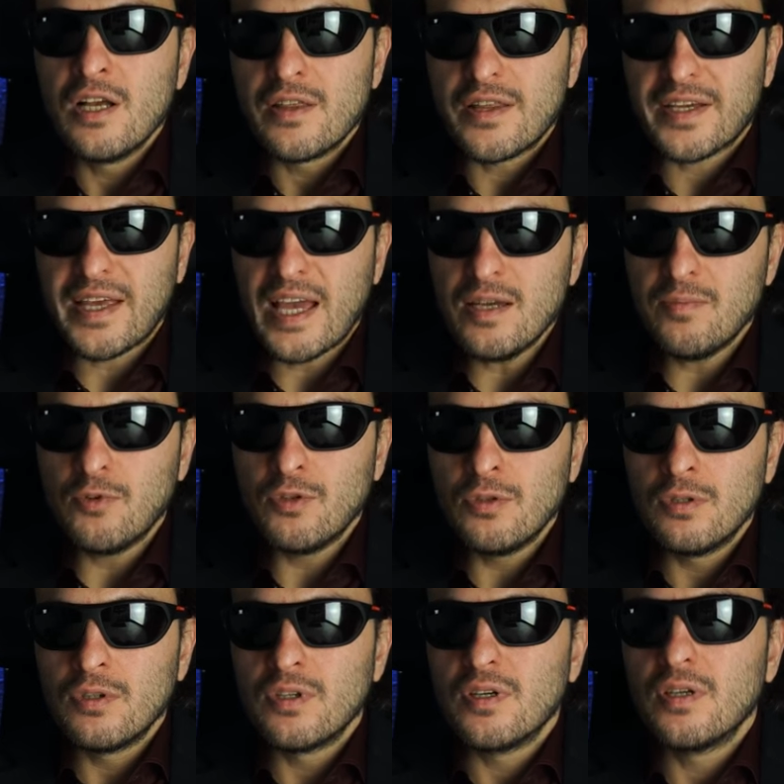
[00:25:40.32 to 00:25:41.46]
The
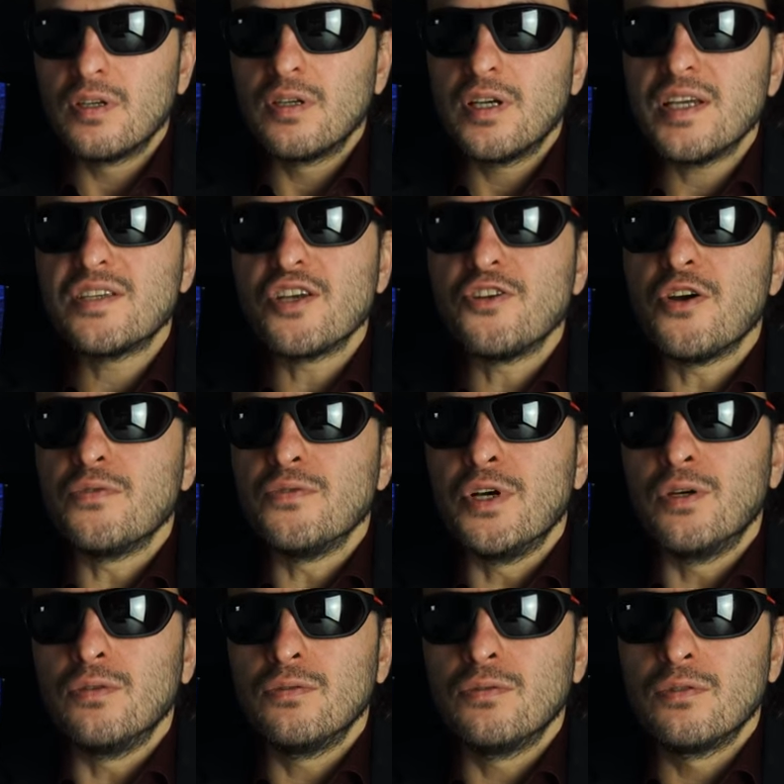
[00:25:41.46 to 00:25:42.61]
cable is a
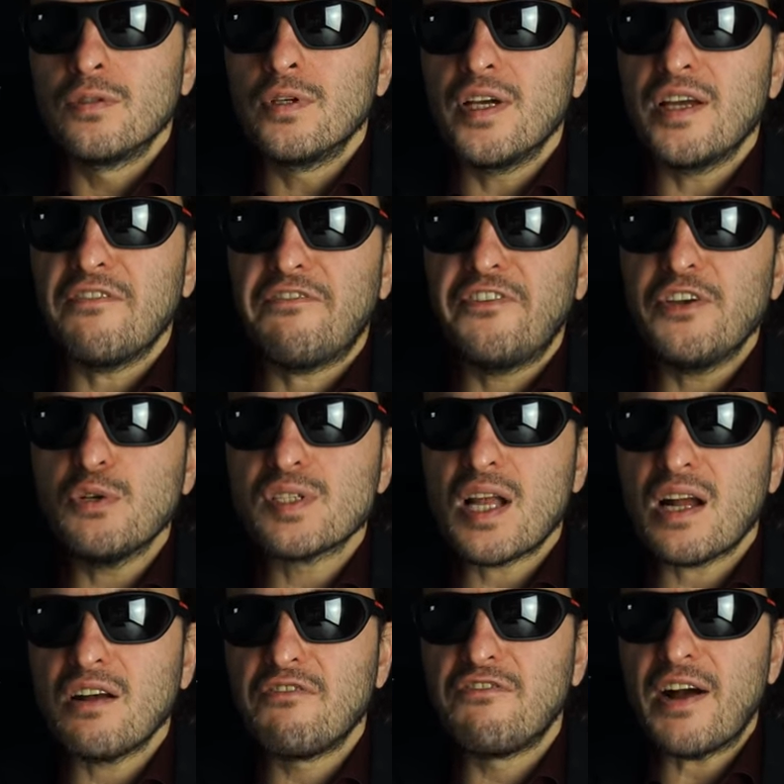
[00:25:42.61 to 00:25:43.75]
no-no. It feels
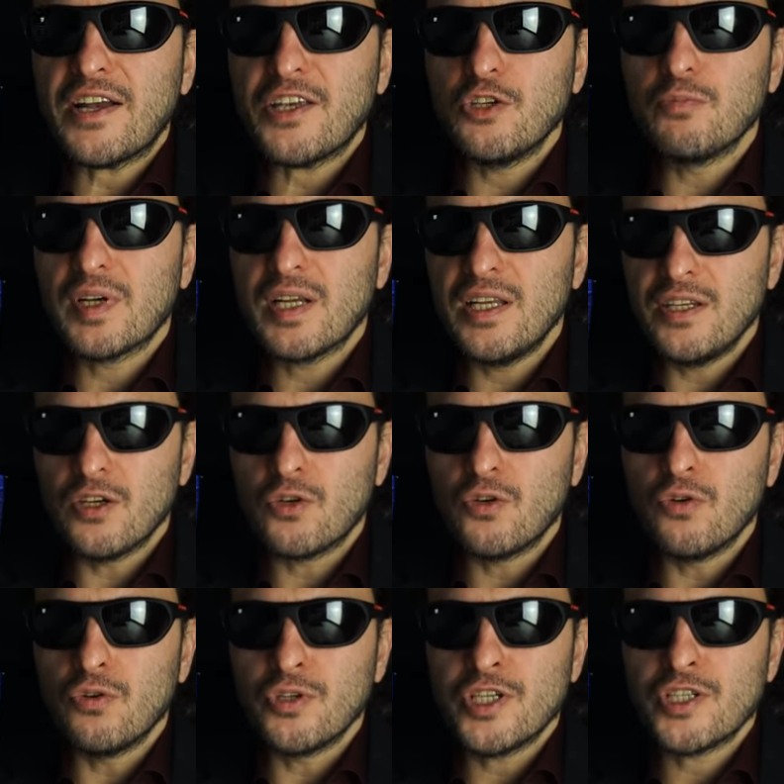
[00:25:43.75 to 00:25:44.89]
like a vacuum cleaner
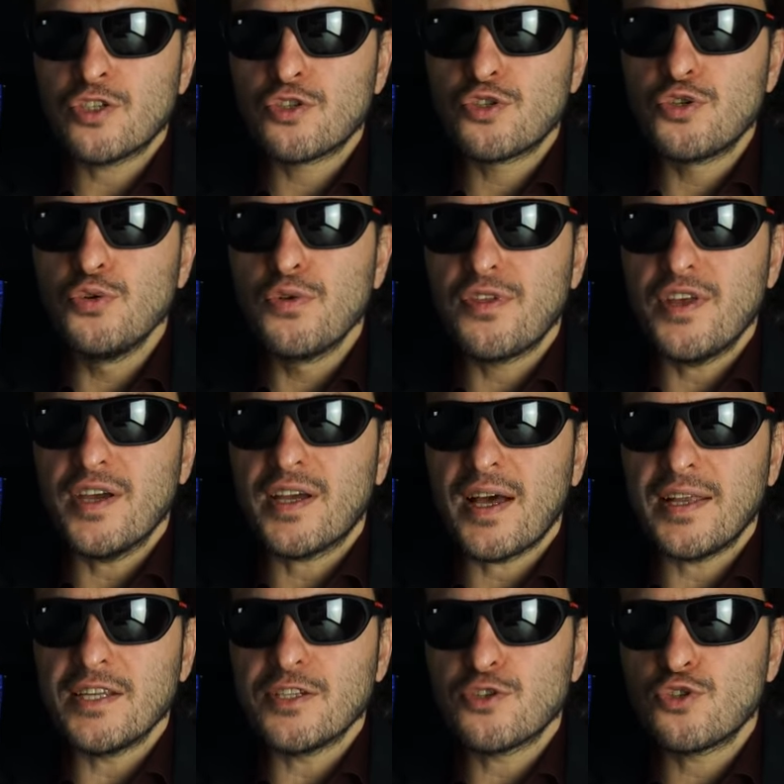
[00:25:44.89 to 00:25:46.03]
cord, it's too thick
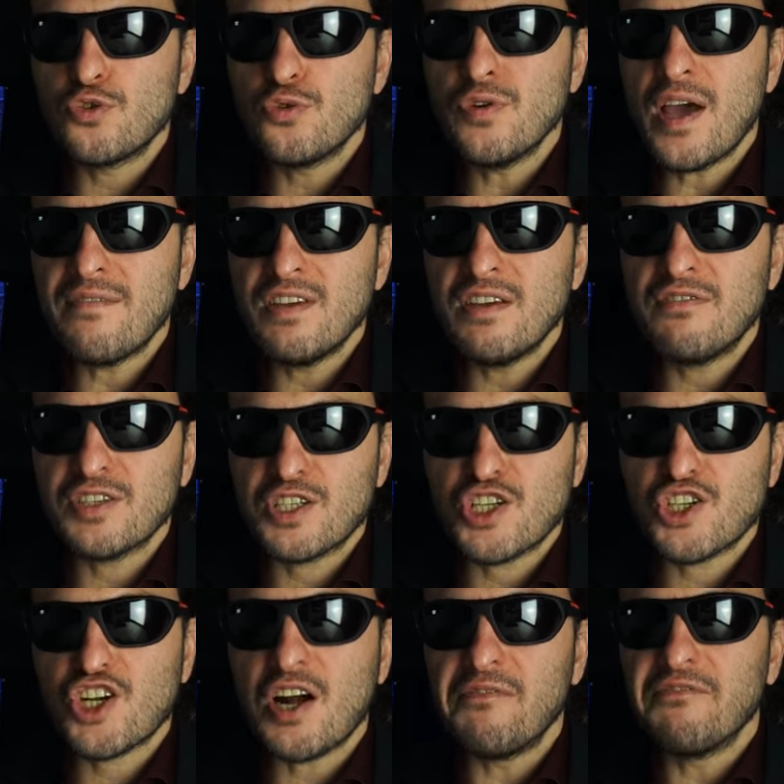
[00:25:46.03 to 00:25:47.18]
and it's too heavy for
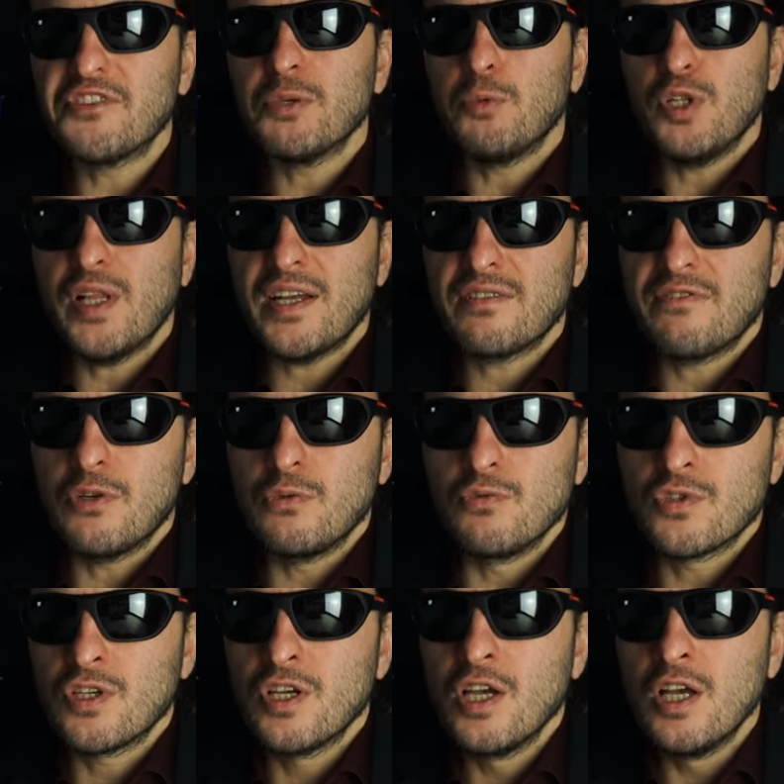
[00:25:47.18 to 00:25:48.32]
such comfortable
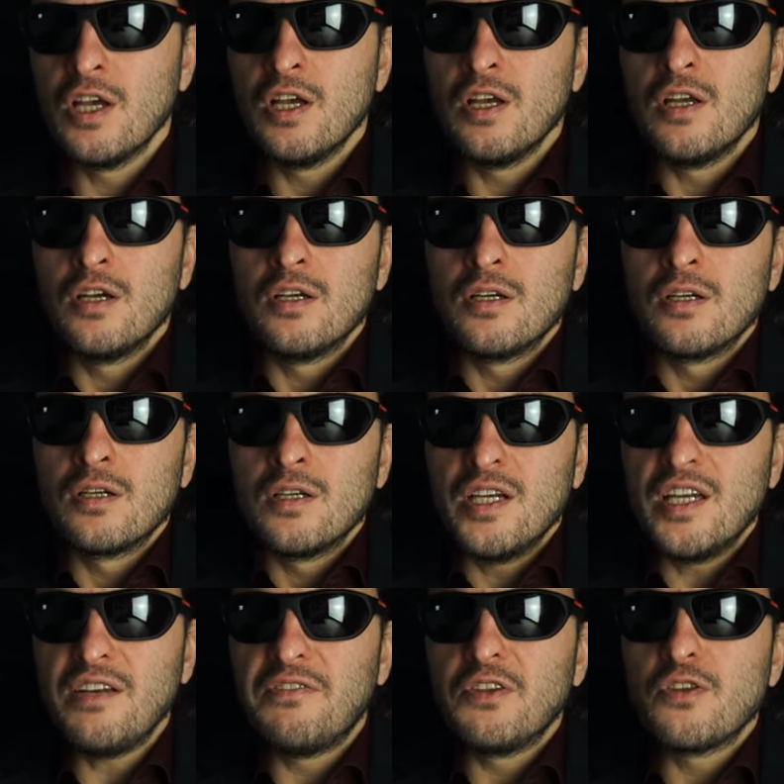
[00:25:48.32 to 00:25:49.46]
headphones.
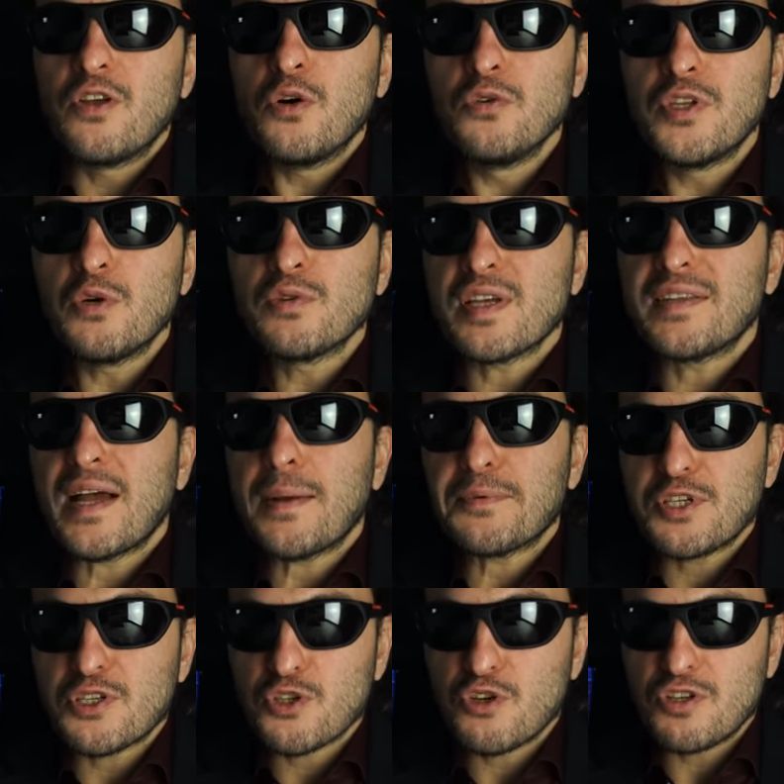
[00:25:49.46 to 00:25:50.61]
Even though those
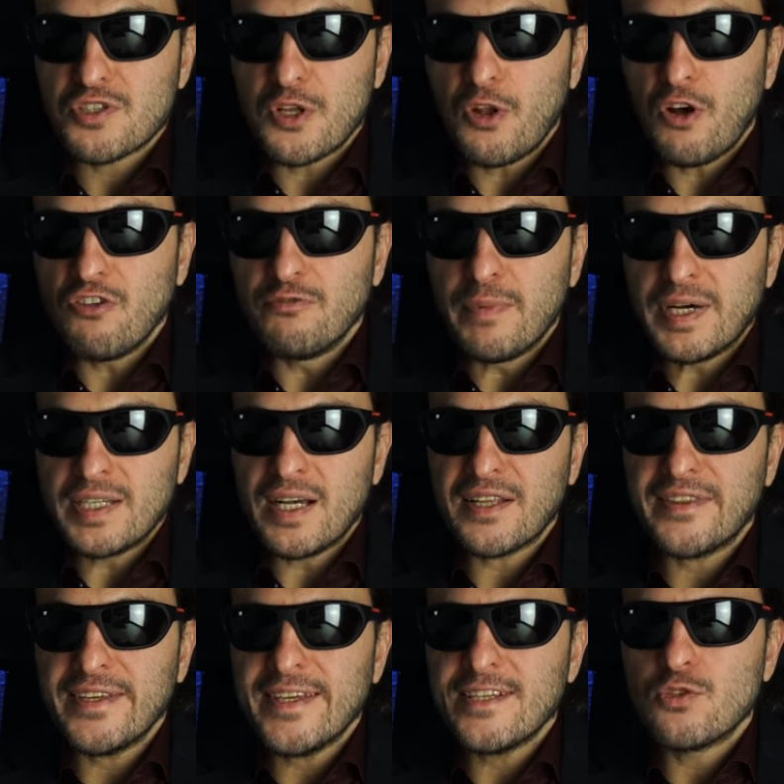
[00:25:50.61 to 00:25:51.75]
adapters cost a lot of money, I
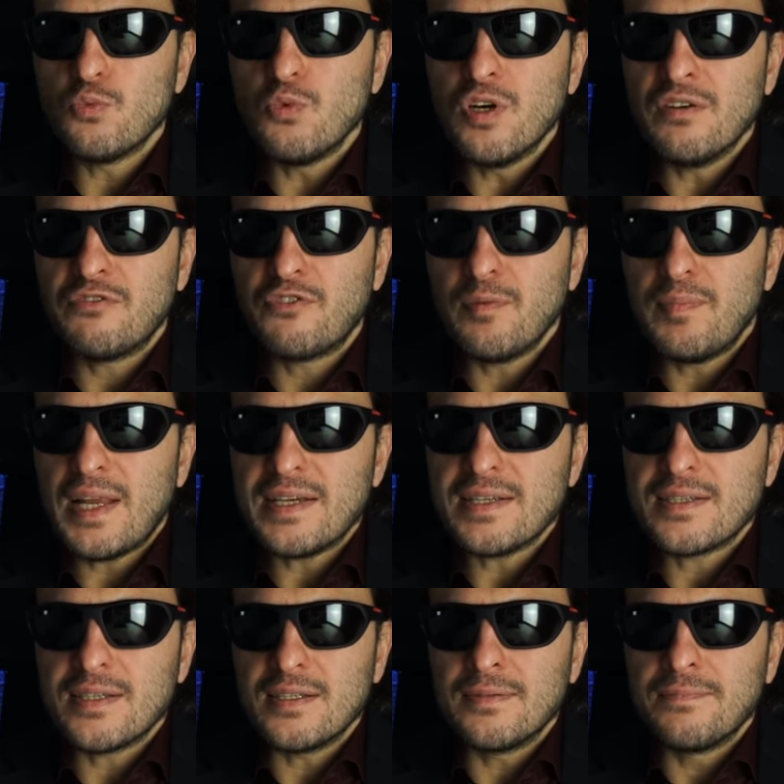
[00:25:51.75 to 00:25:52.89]
think it's worth
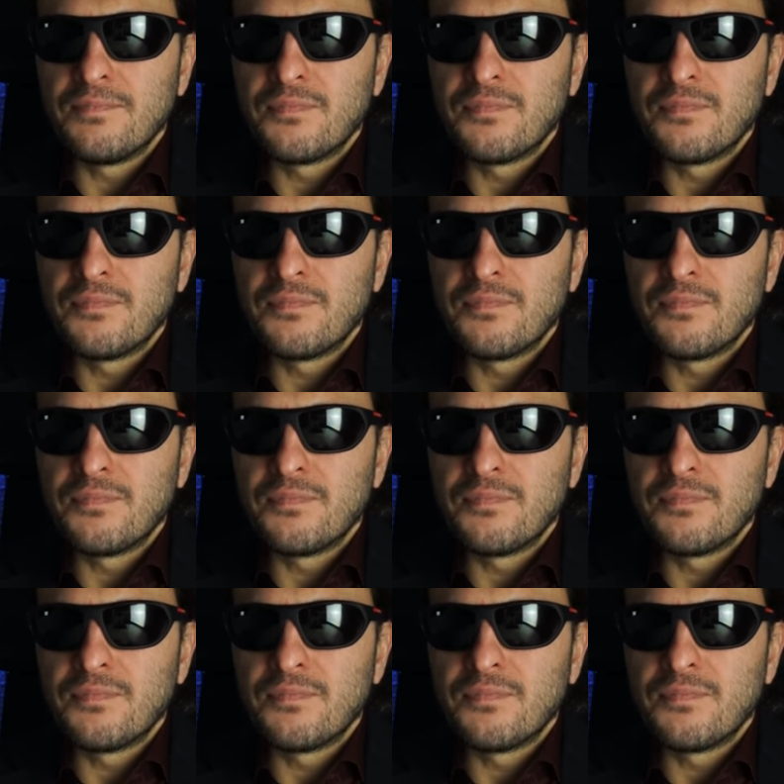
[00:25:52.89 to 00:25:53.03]
replacing.